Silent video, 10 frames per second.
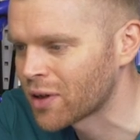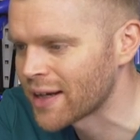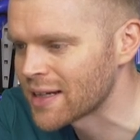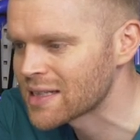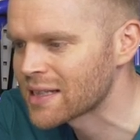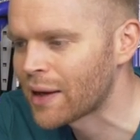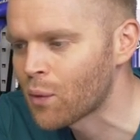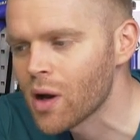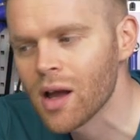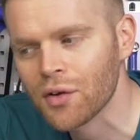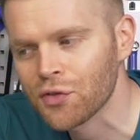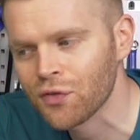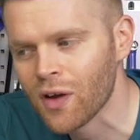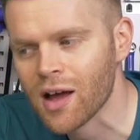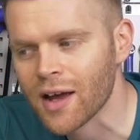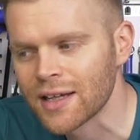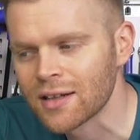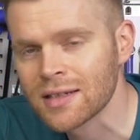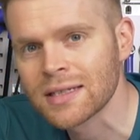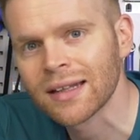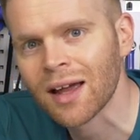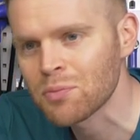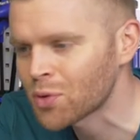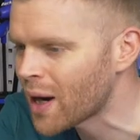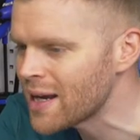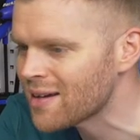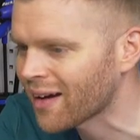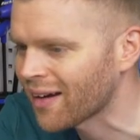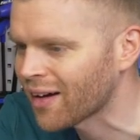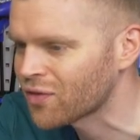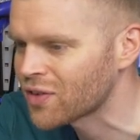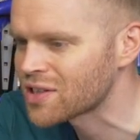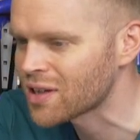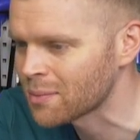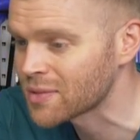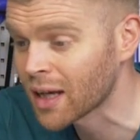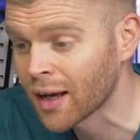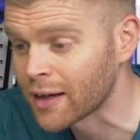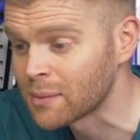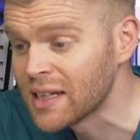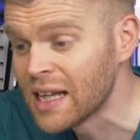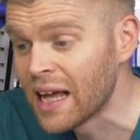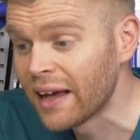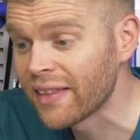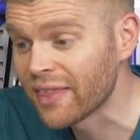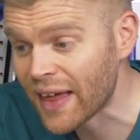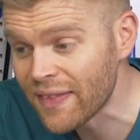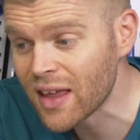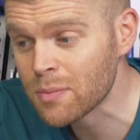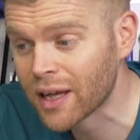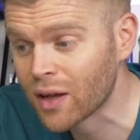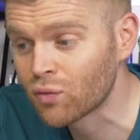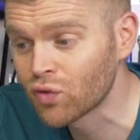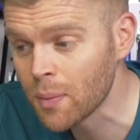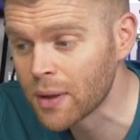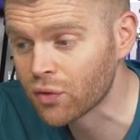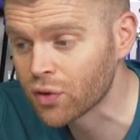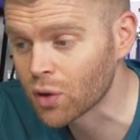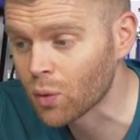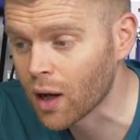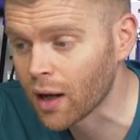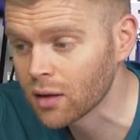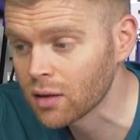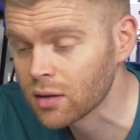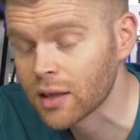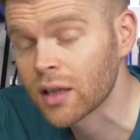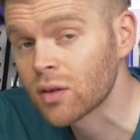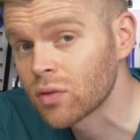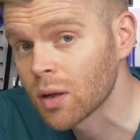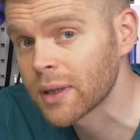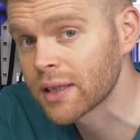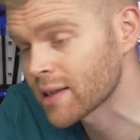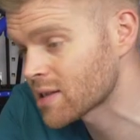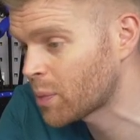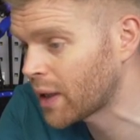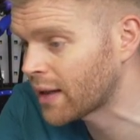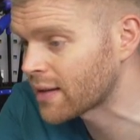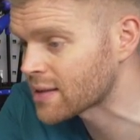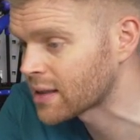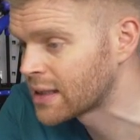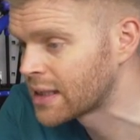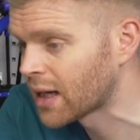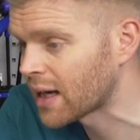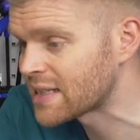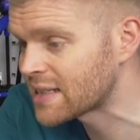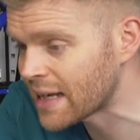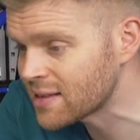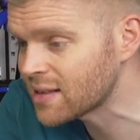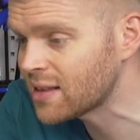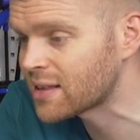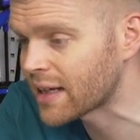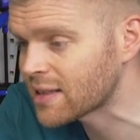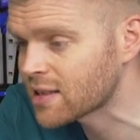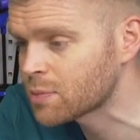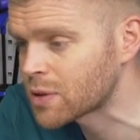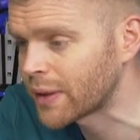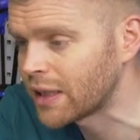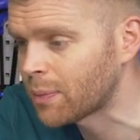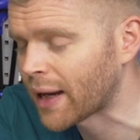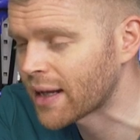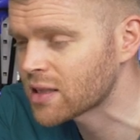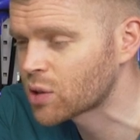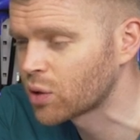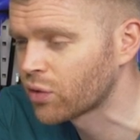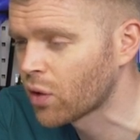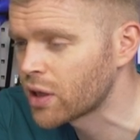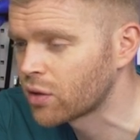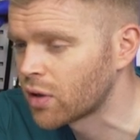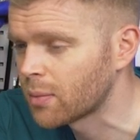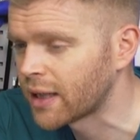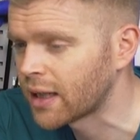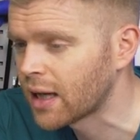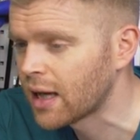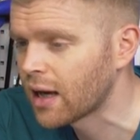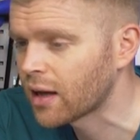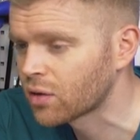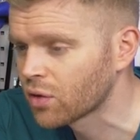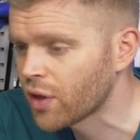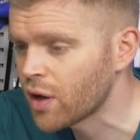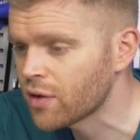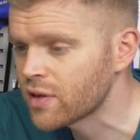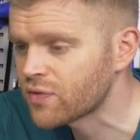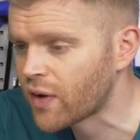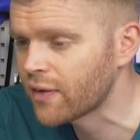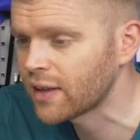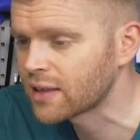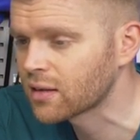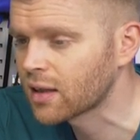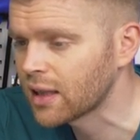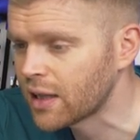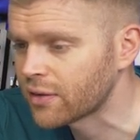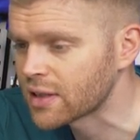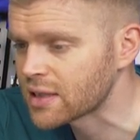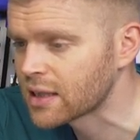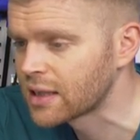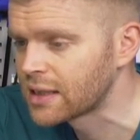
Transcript: brakes. They work fine until I brake hard for some time, and then they begin rubbing for a while, then the rubbing disappears. I centered the discs between the pads to avoid the rubbing, and although there is very little clearance,